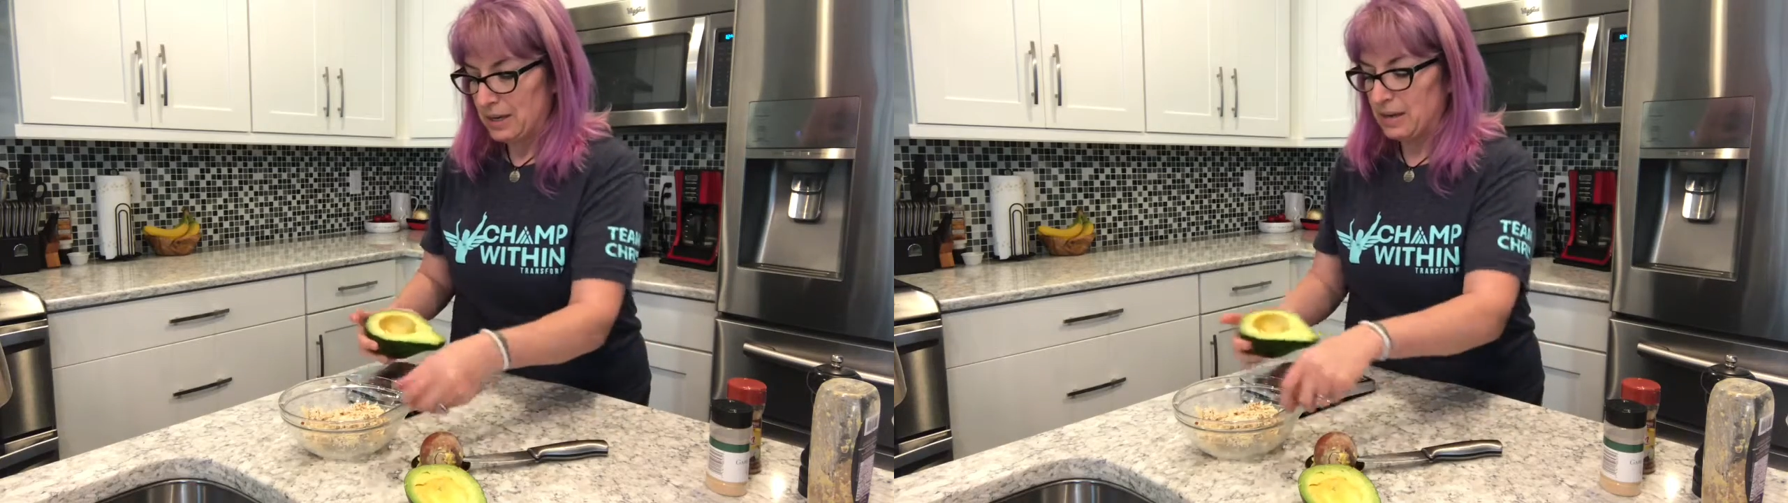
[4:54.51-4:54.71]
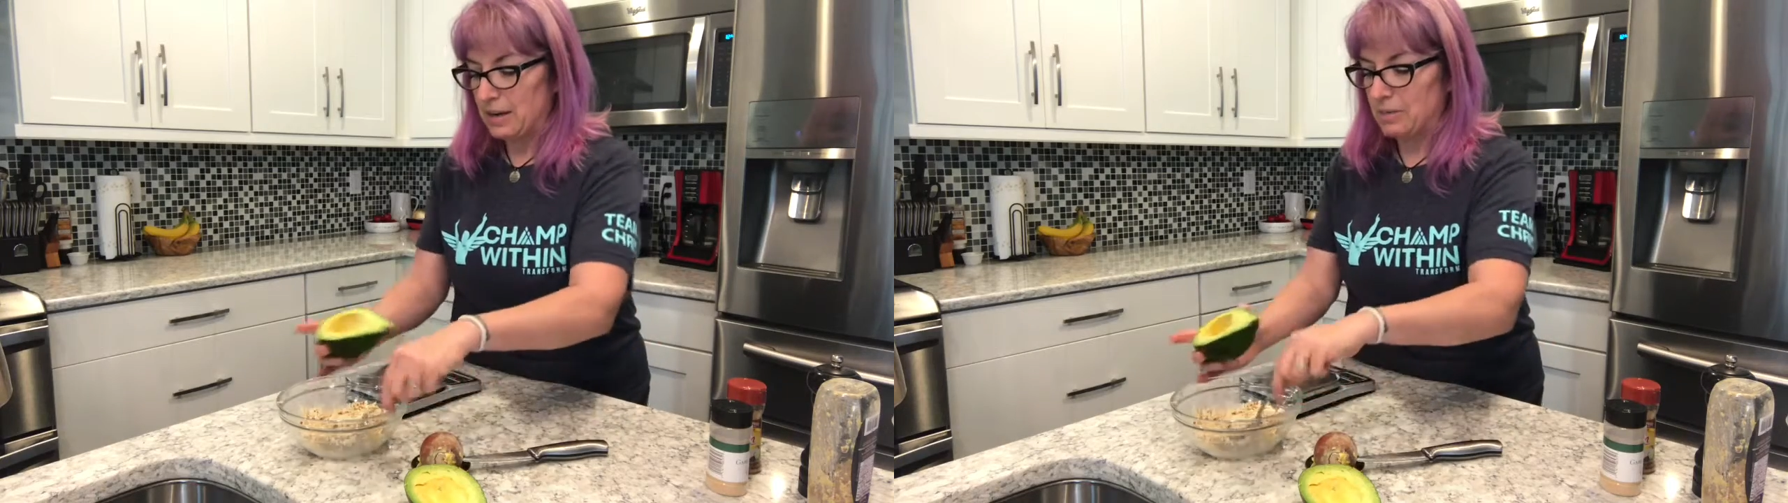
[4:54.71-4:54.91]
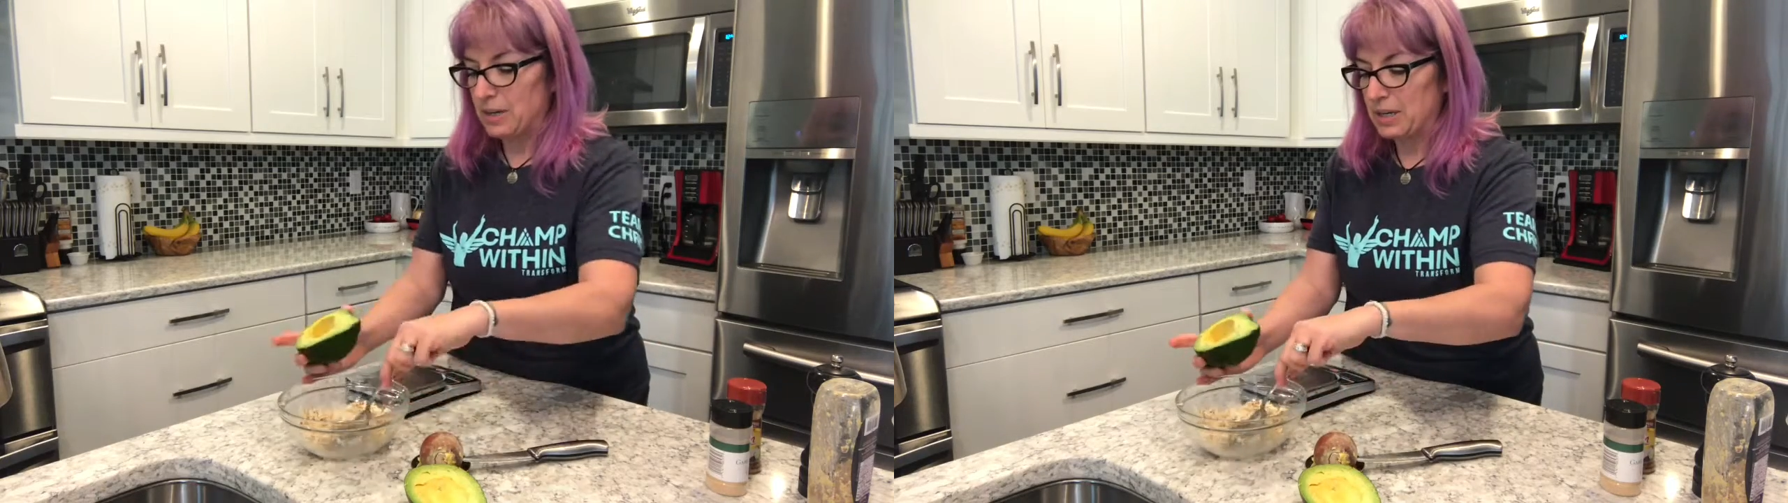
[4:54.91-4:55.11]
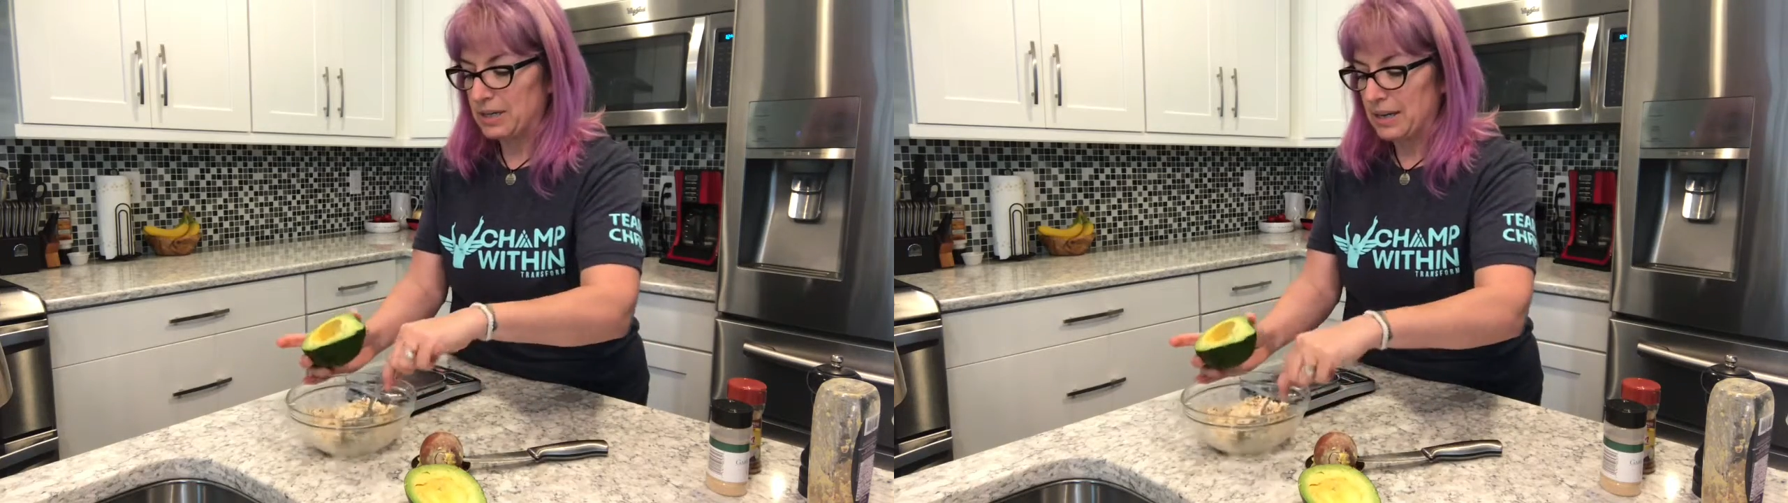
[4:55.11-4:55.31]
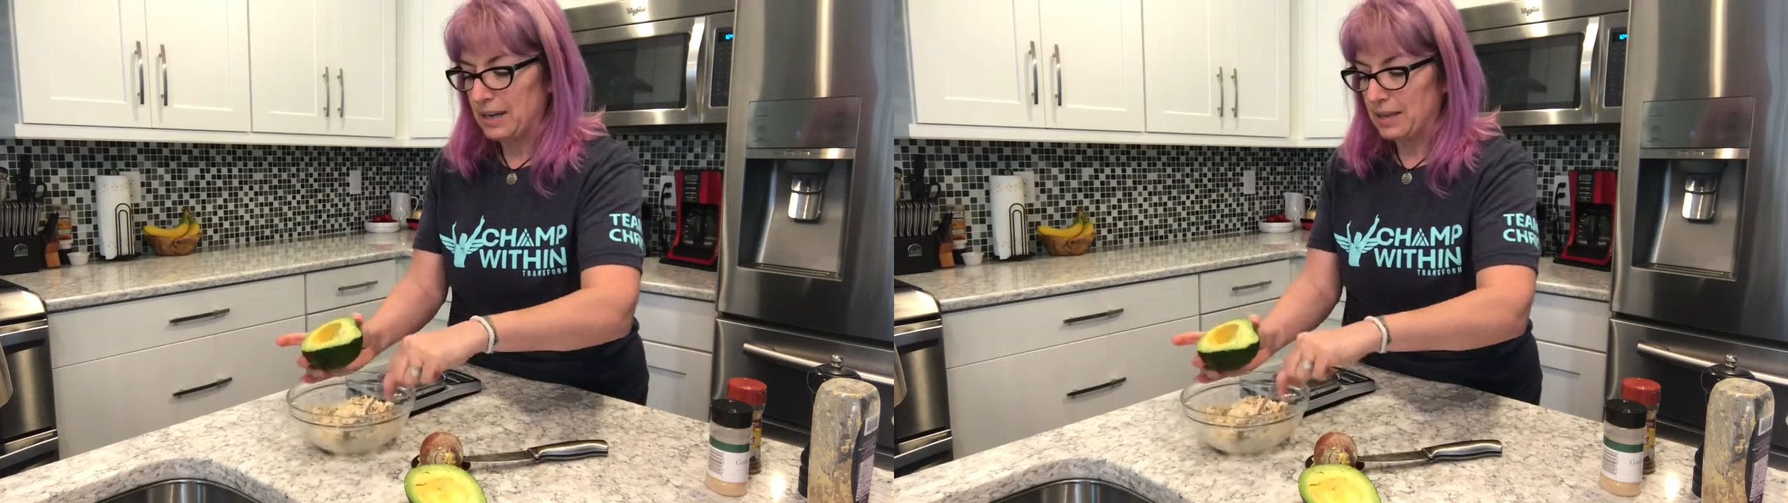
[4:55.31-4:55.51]
Then I'm going to
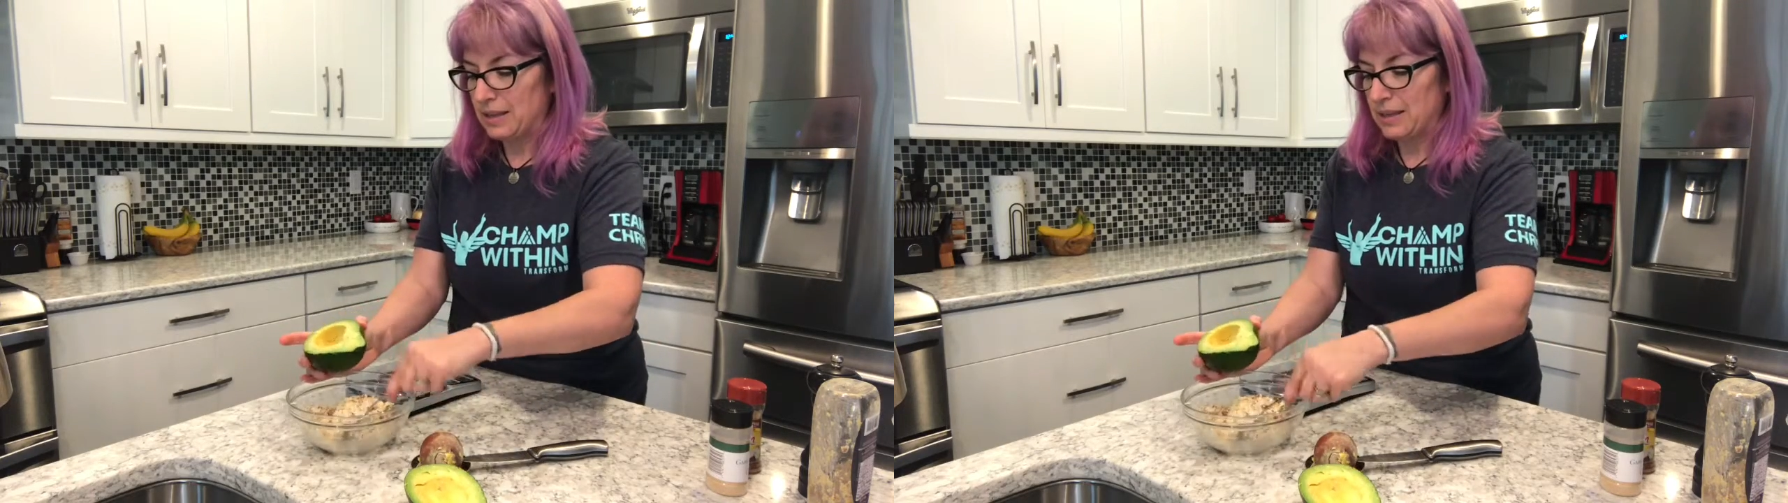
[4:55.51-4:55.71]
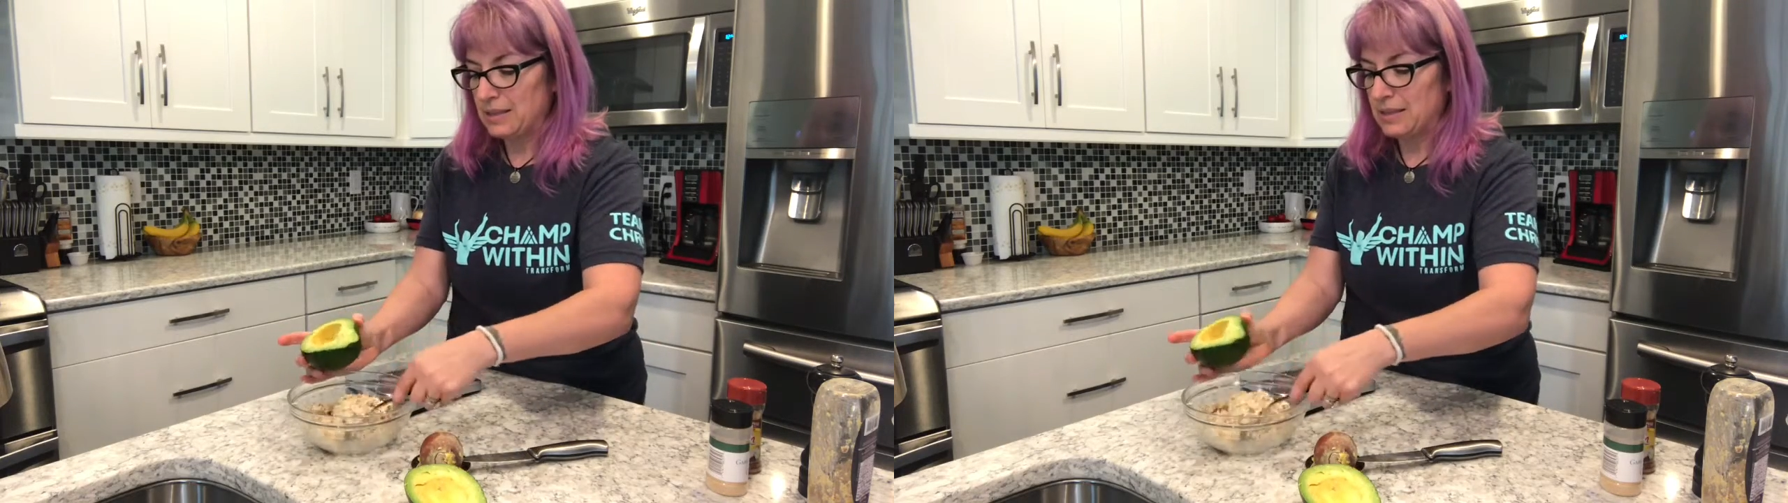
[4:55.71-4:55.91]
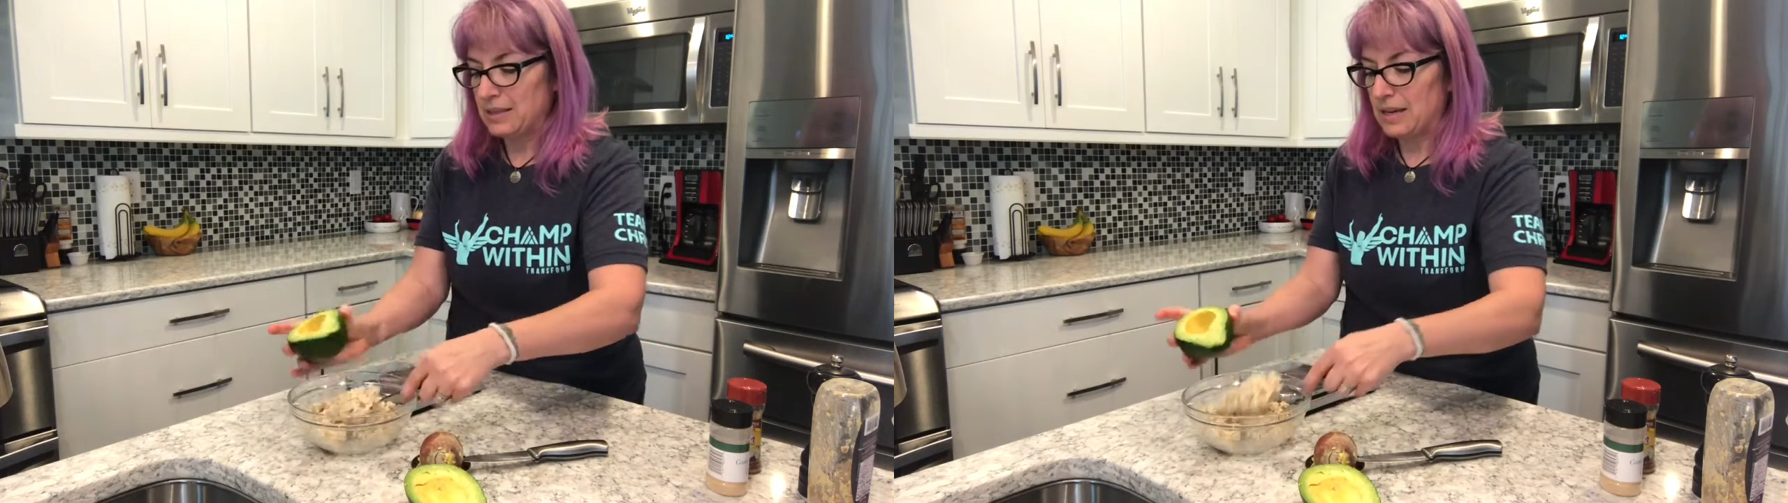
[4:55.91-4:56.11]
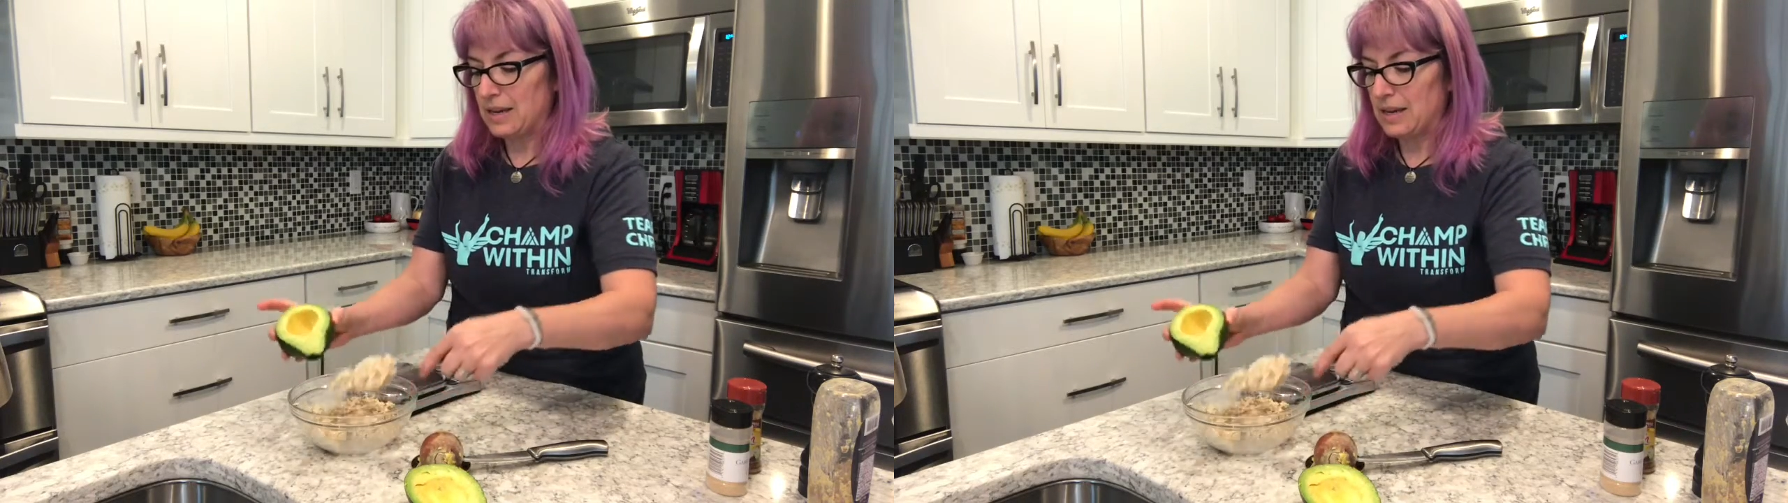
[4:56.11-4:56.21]
take this